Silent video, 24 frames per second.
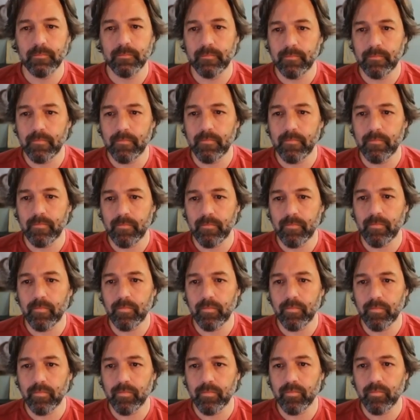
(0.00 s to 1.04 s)

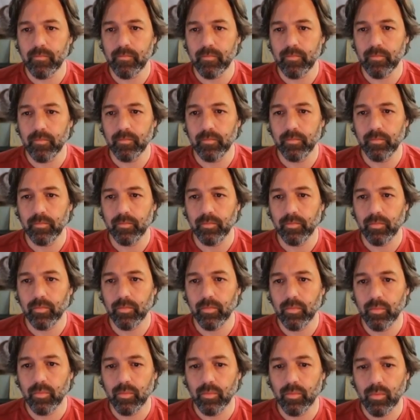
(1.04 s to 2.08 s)

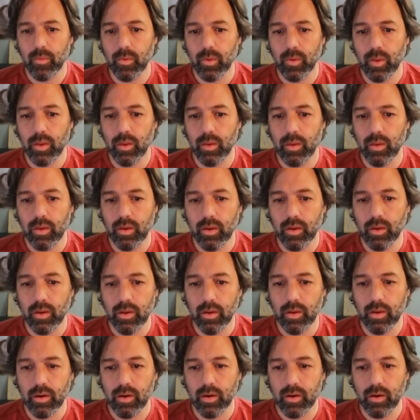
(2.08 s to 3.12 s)

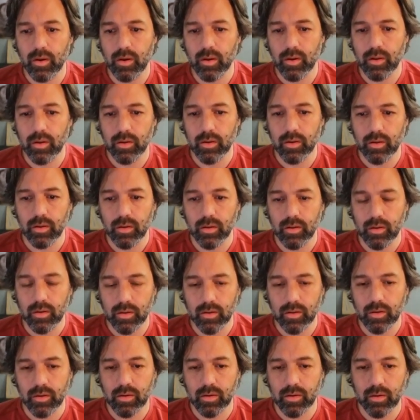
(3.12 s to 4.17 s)

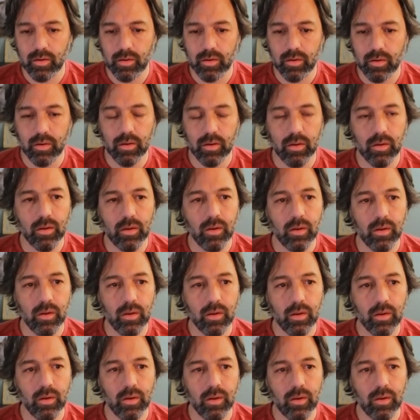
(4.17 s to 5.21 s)

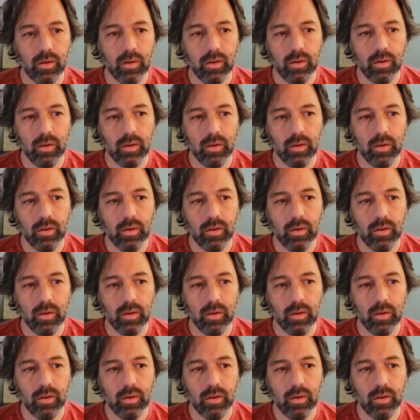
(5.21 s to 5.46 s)
(not speaking)